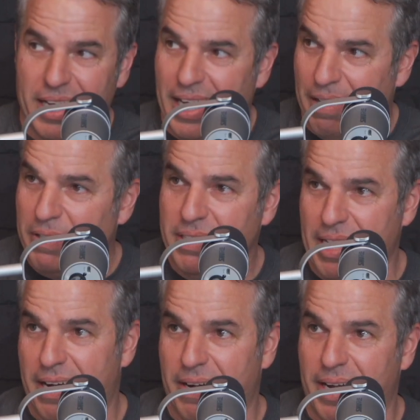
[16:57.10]
every
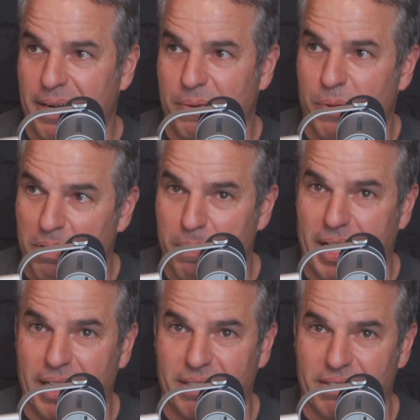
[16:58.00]
Saturday with
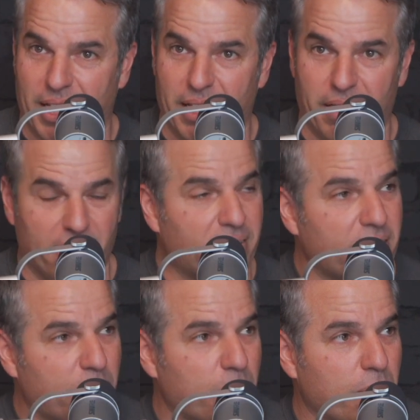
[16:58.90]
me to say this
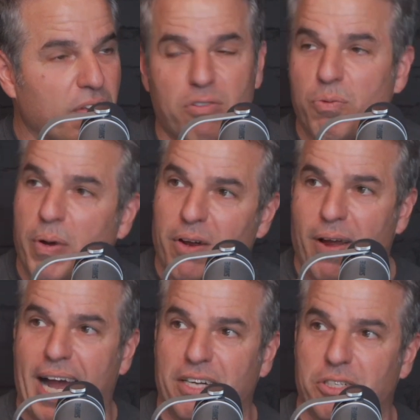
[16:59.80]
is this is what your
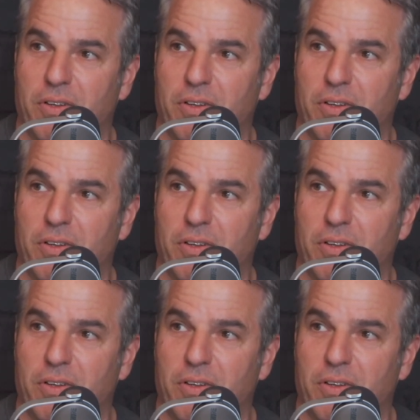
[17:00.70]
act should